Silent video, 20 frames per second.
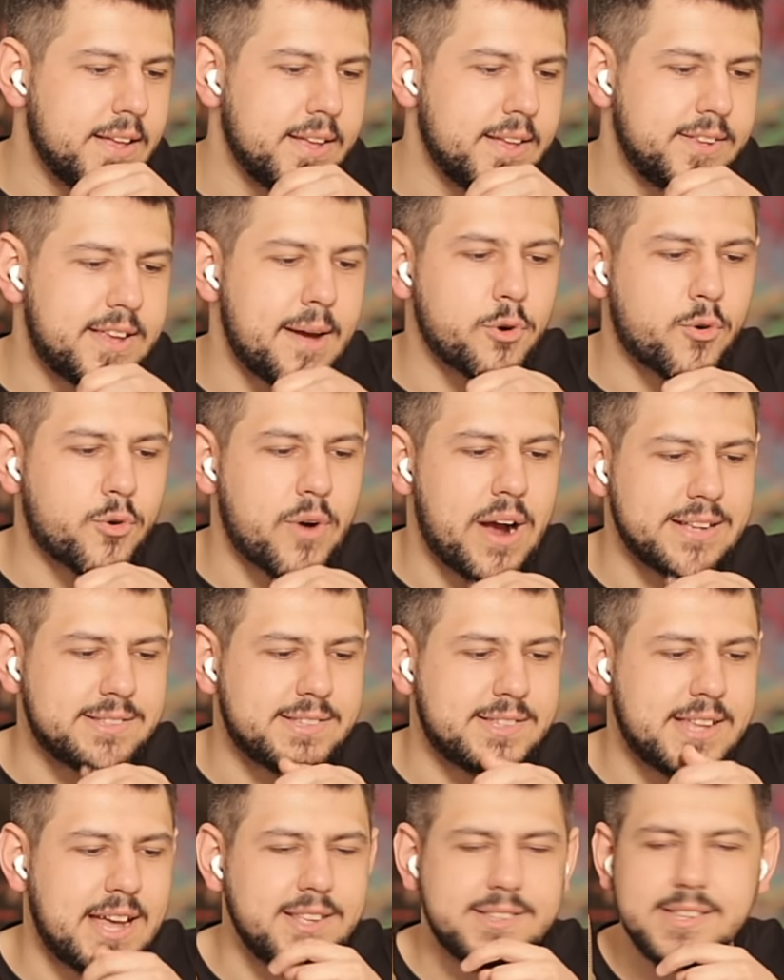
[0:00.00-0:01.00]

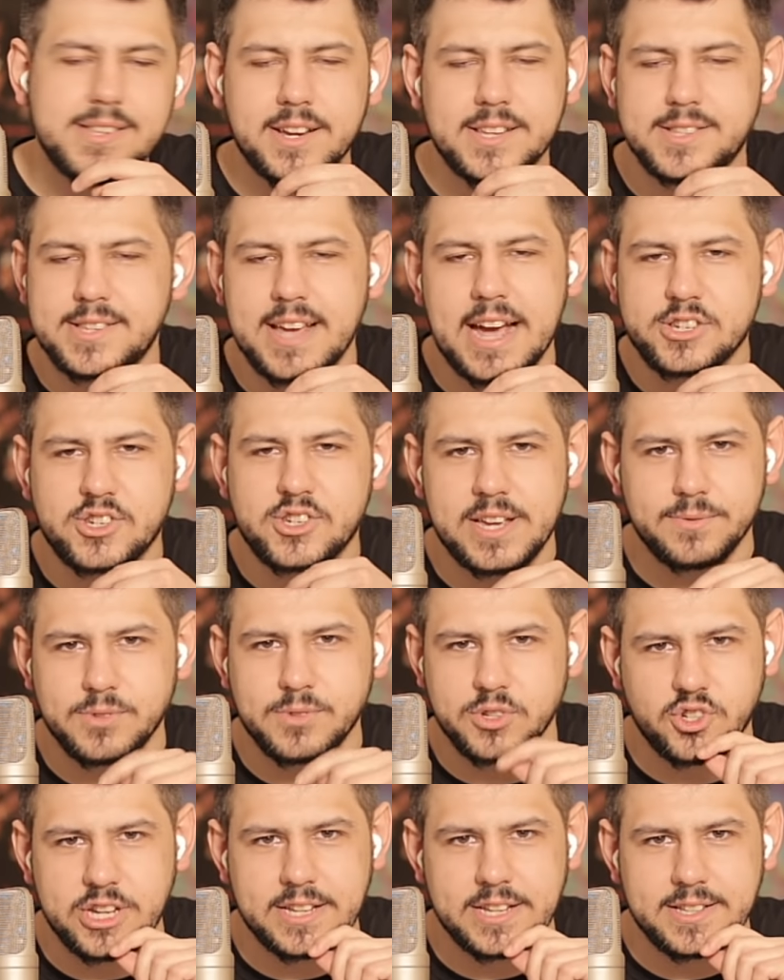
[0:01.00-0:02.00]
Democrats. It's not because he actually gives a
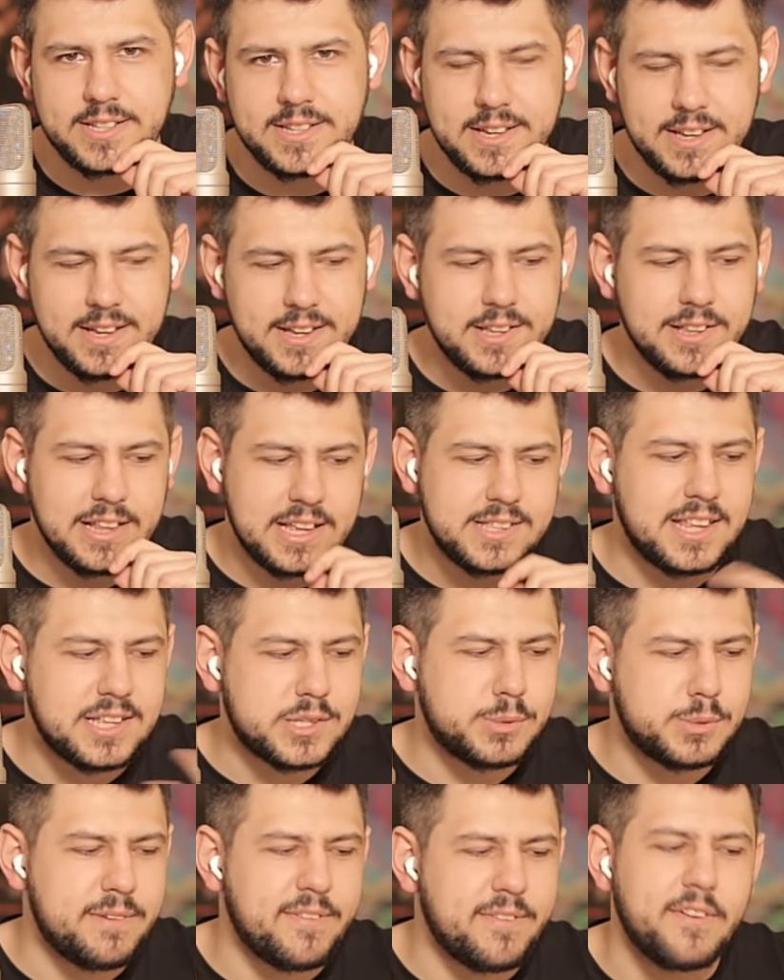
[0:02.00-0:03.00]
shit.
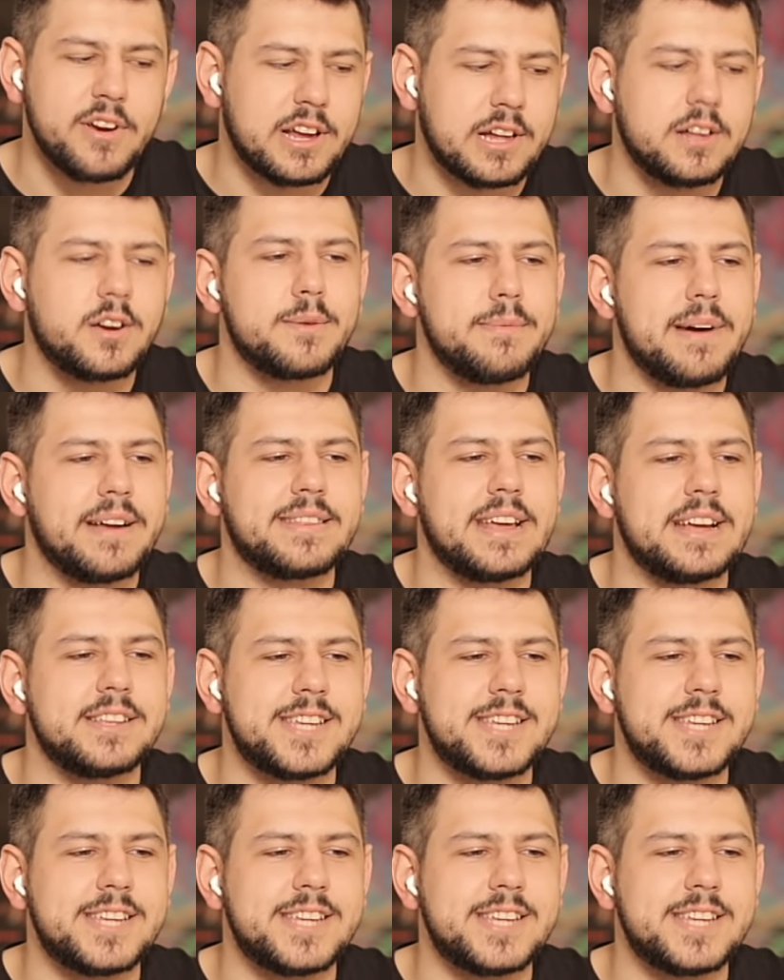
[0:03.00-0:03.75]
Let's be very clear about that.